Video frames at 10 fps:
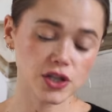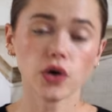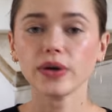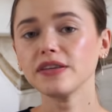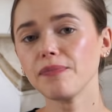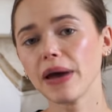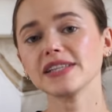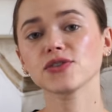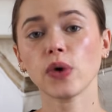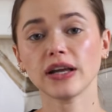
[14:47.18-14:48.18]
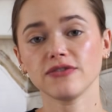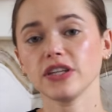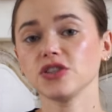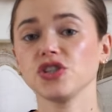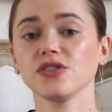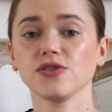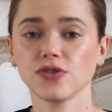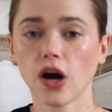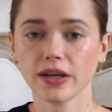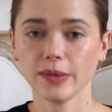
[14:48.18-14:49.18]
So it depends what flare jeans you're
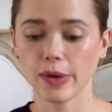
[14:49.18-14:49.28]
talking